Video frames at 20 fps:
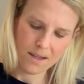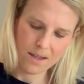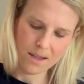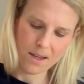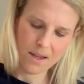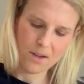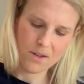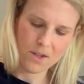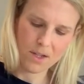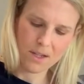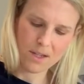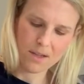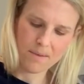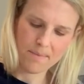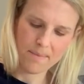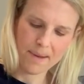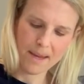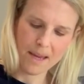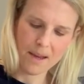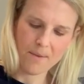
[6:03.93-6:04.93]
So
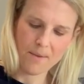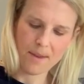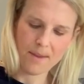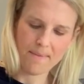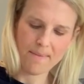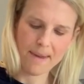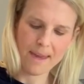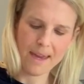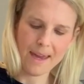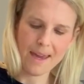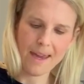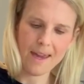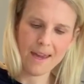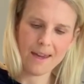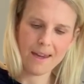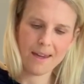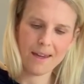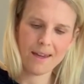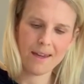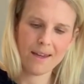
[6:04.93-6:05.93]
just bear with me.